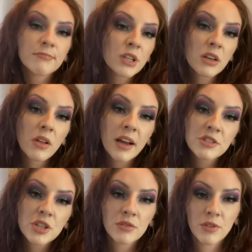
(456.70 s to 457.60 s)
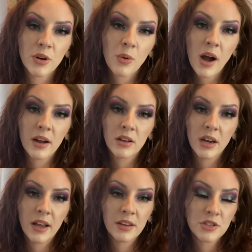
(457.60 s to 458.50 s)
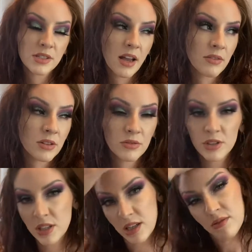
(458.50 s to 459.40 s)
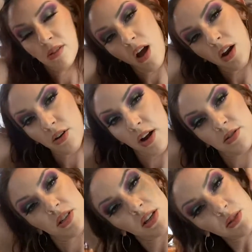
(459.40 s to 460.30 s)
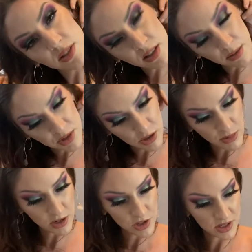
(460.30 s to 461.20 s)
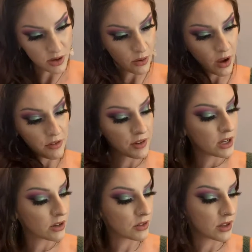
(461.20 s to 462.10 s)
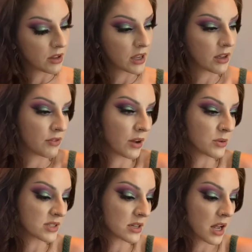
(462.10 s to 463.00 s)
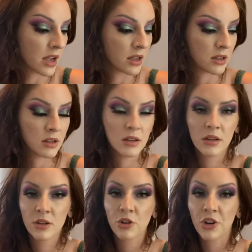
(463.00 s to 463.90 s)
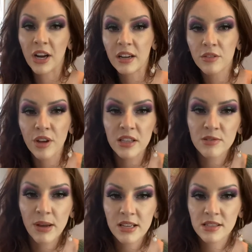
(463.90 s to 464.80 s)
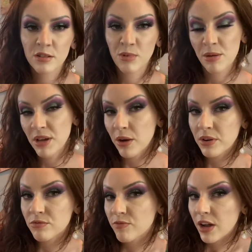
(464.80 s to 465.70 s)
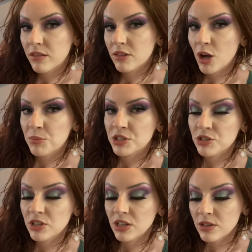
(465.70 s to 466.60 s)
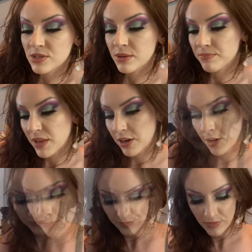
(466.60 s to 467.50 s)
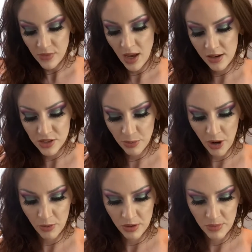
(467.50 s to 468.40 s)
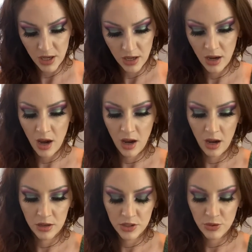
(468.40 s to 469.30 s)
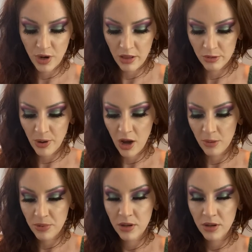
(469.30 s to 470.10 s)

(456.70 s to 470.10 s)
collection for a while and I just haven't really gotten around to using them too much. So I figured that like if I was in a creative headspace that maybe I would find the opportunity to use them. I don't know. I also brought with me 2 ColourPop